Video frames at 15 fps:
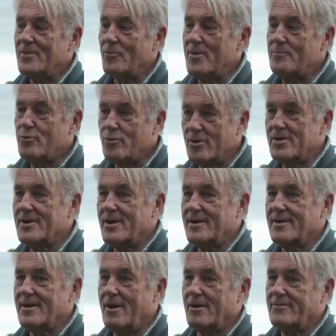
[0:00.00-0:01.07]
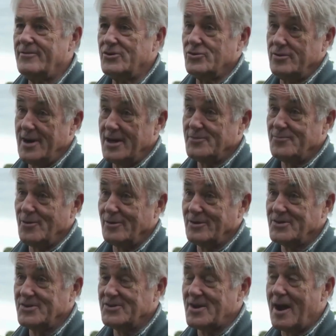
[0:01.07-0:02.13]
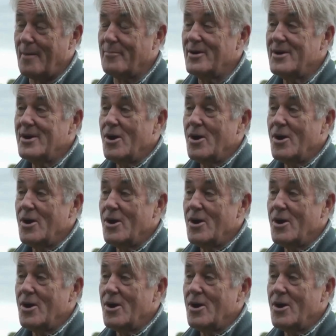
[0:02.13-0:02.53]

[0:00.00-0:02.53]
We put artificial nest boxes up,